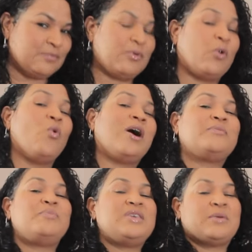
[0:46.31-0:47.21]
but want
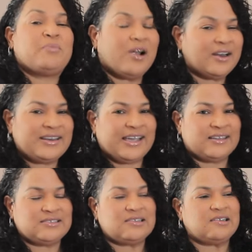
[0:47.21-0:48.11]
to be a part of
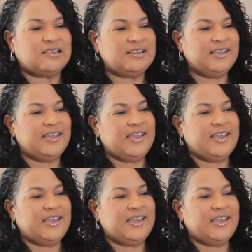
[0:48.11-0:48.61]
dance hall.